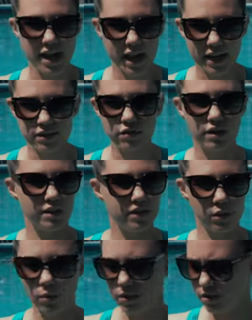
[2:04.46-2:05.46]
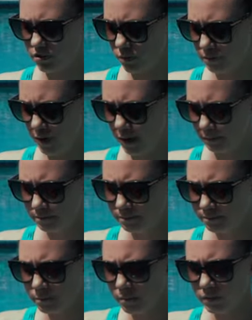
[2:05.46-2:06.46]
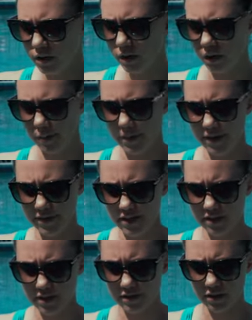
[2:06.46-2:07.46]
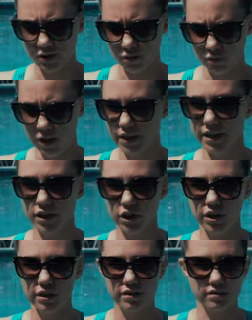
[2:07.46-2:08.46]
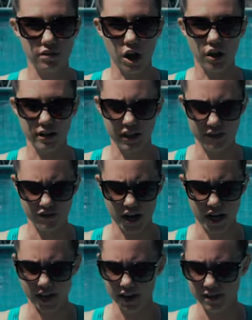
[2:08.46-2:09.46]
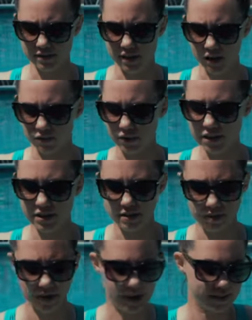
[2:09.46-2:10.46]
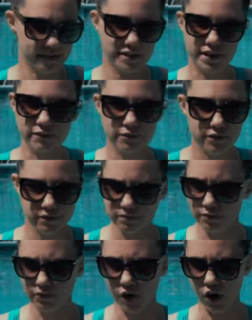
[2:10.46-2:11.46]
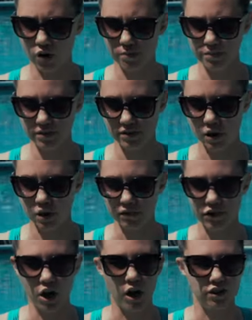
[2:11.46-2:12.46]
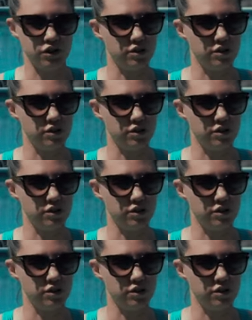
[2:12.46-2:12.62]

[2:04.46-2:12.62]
legs or anything while they're swimming. And this is really good, solid life jacket. It's got really stiff foam, so if your dog's